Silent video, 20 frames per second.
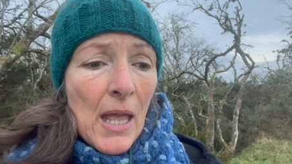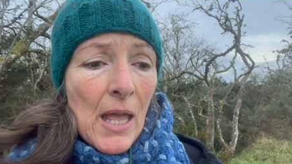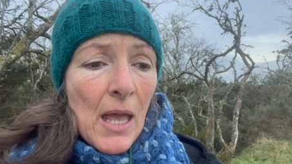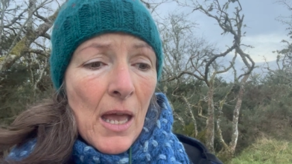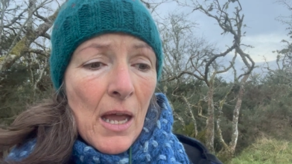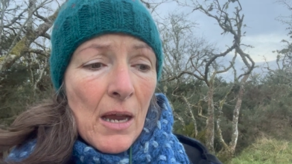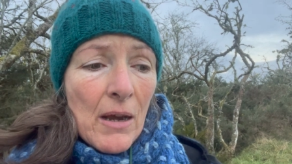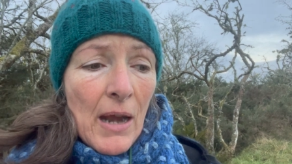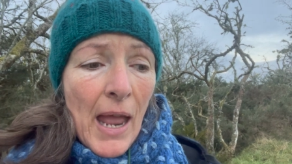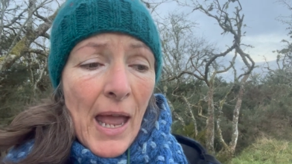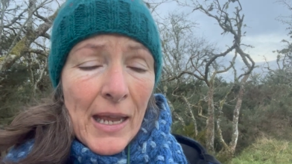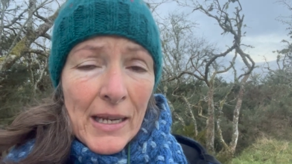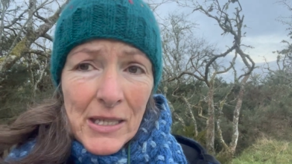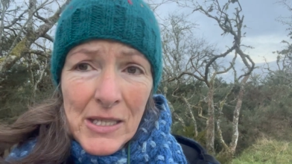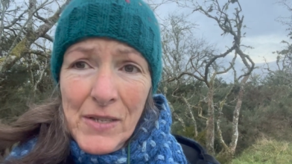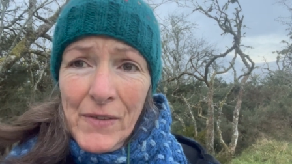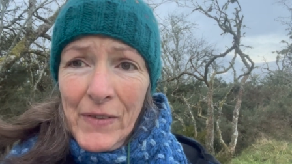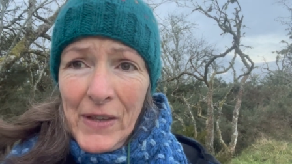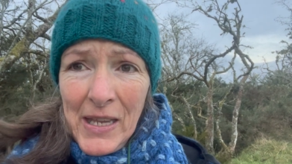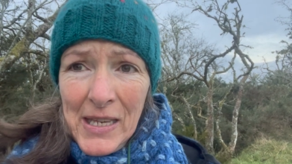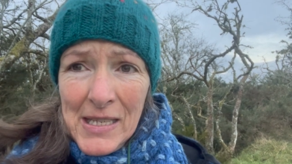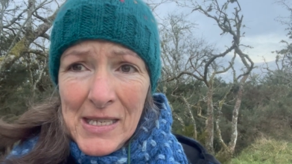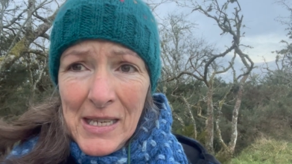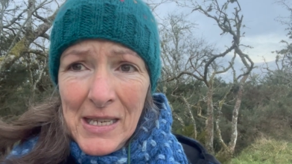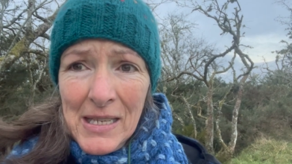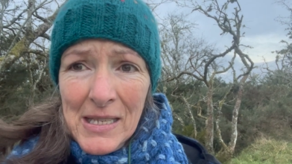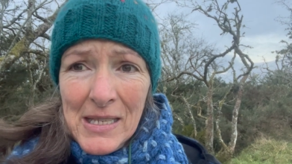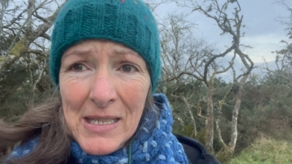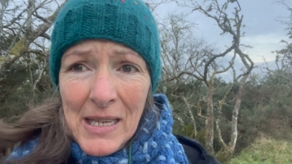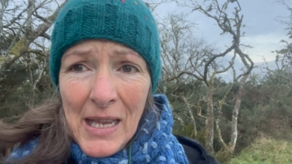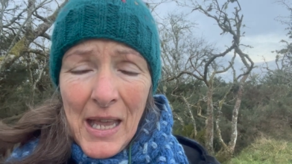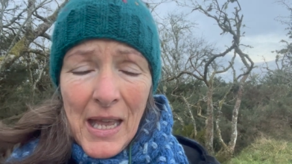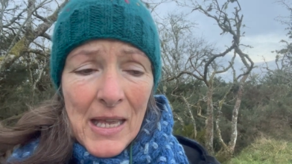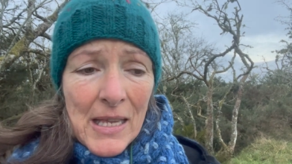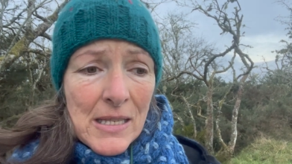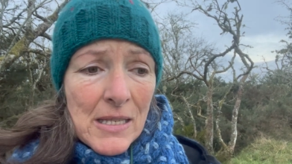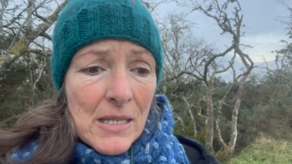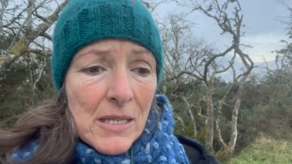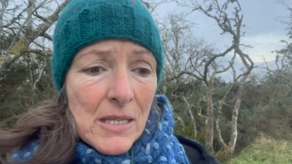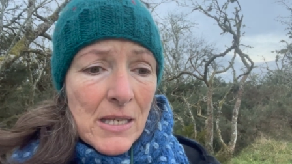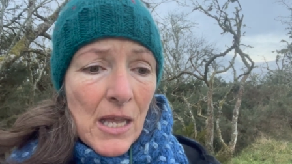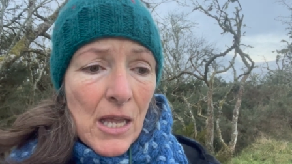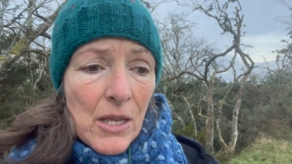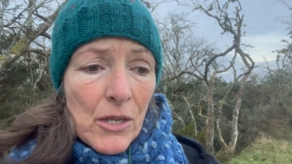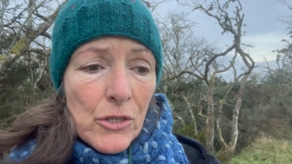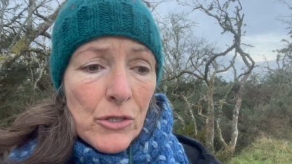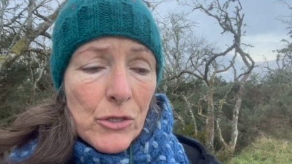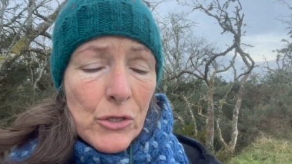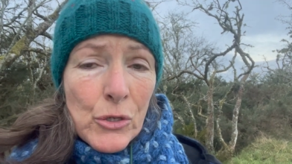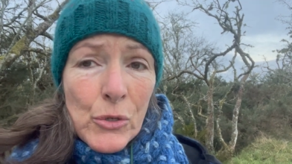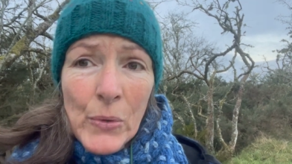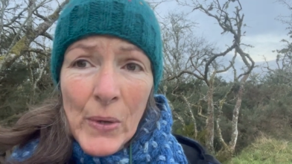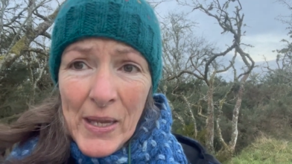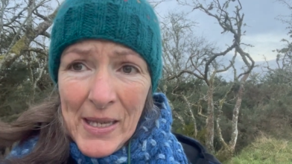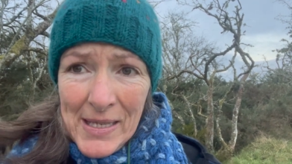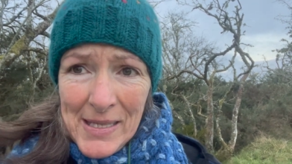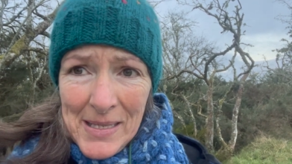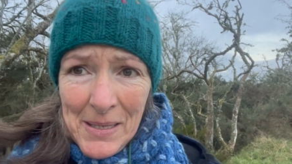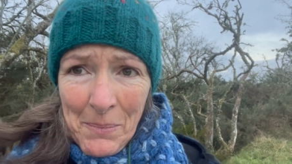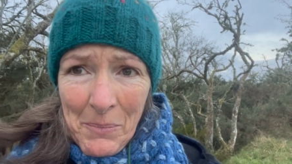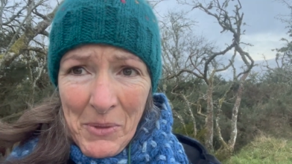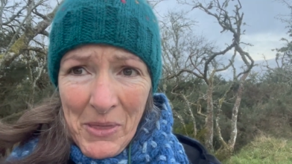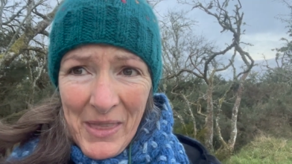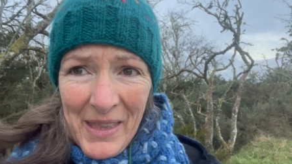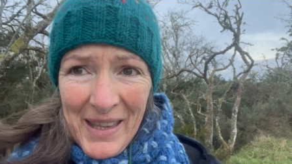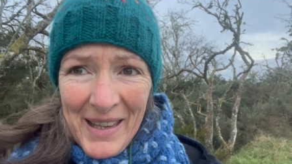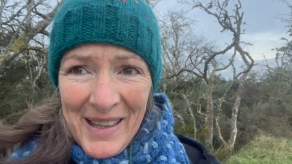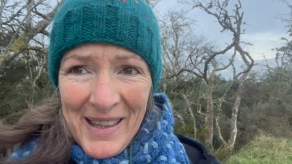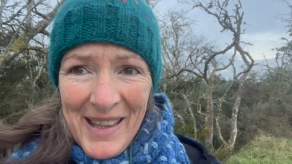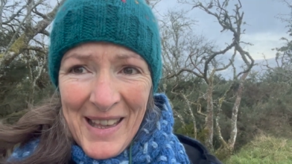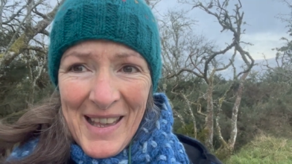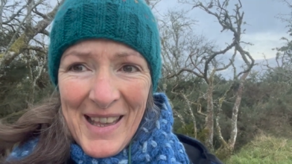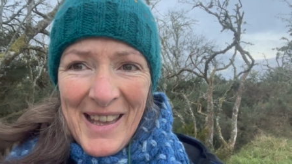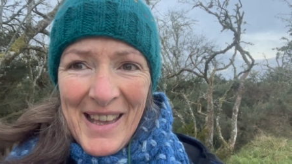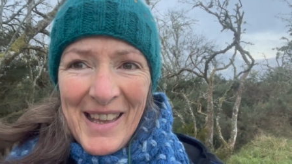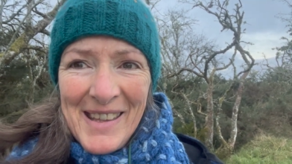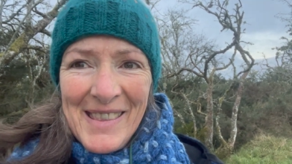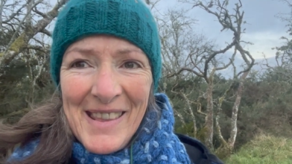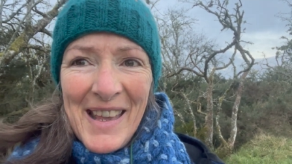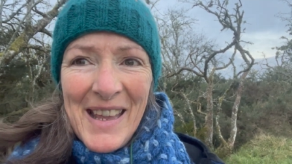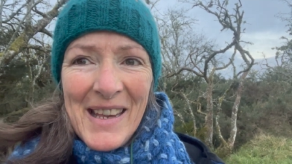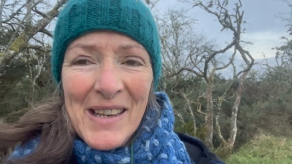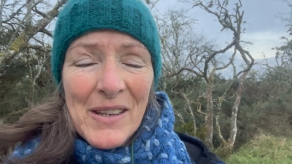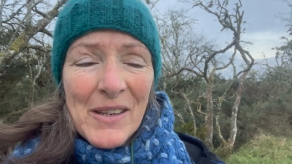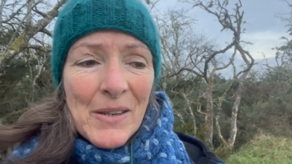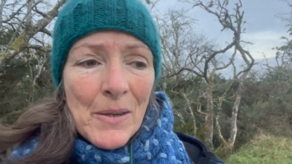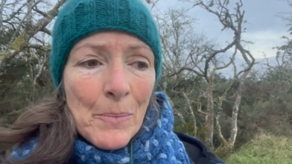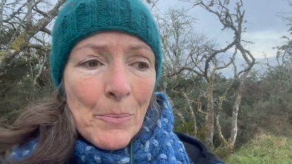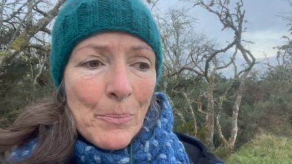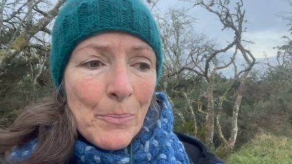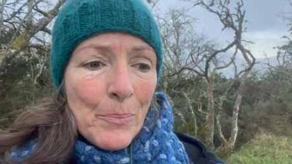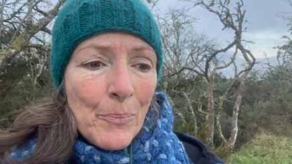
are activated and doing something and then